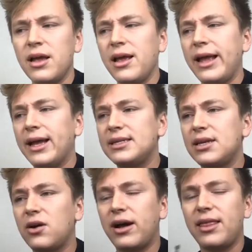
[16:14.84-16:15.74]
And
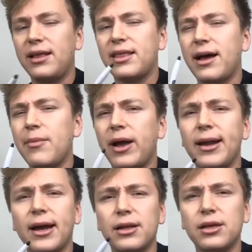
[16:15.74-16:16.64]
so I think that might have
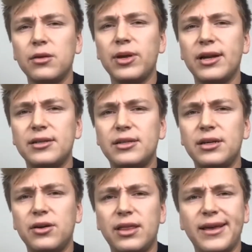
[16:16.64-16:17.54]
had a little bit to
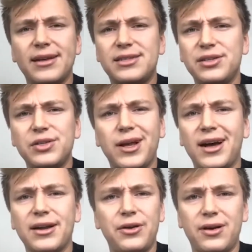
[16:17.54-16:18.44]
do with it. As soon as we
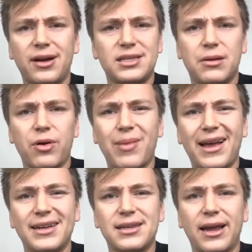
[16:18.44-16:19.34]
got a new customer
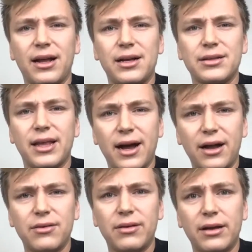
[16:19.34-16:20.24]
base, like they got
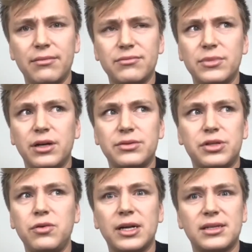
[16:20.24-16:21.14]

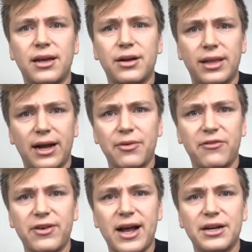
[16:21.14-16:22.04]
2 months later, they got
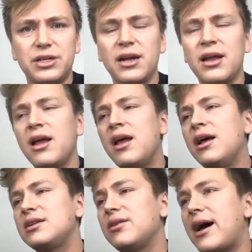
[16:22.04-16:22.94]
refreshed.
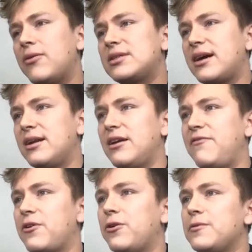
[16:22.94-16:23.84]
Mm-hmm. So that was kind of
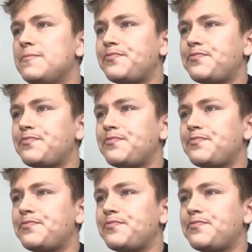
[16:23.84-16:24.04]
difficult.